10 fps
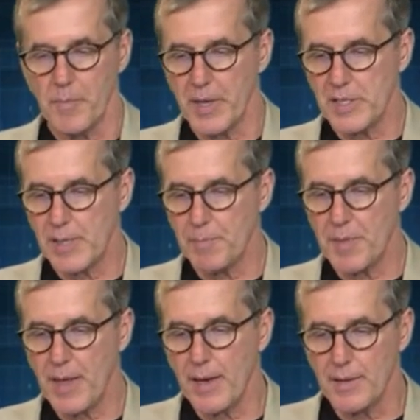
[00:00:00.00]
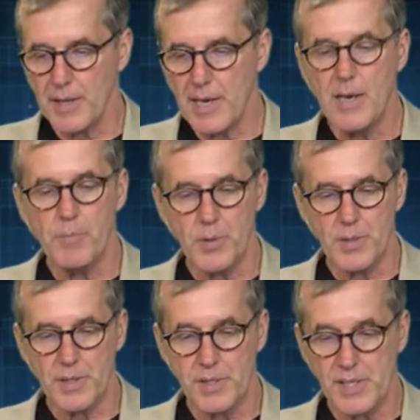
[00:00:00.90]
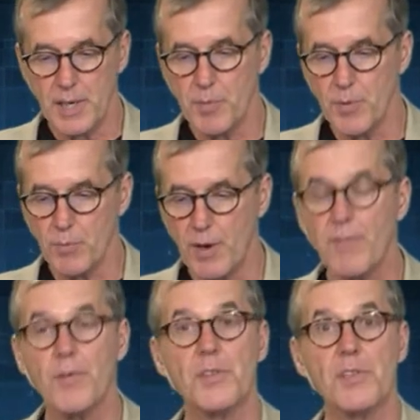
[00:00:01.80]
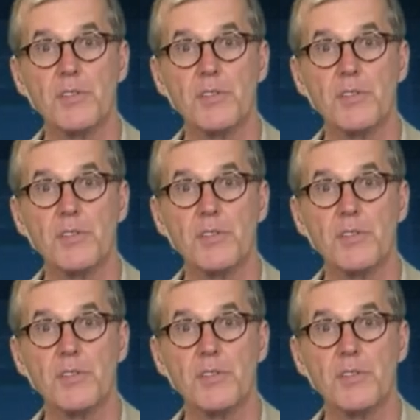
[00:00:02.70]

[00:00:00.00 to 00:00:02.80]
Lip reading: except that the heat input to the sample, the reference,